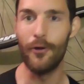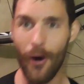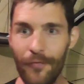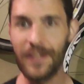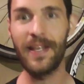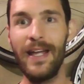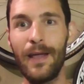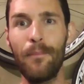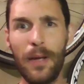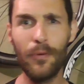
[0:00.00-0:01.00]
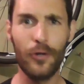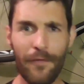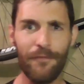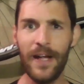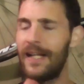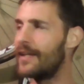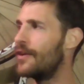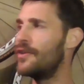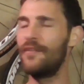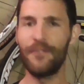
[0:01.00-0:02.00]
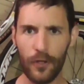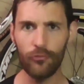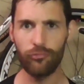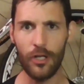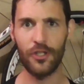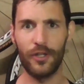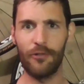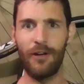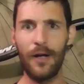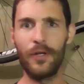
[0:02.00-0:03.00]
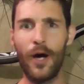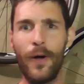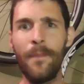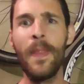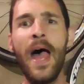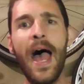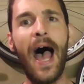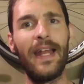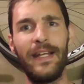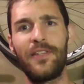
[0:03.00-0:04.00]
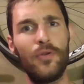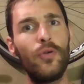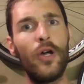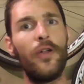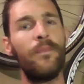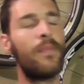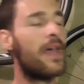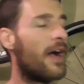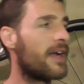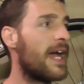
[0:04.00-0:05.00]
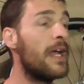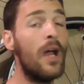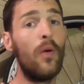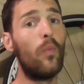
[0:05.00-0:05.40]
you're overtaking people, you're feeling good, you feel the rush of the crowd going, and it's all good, okay?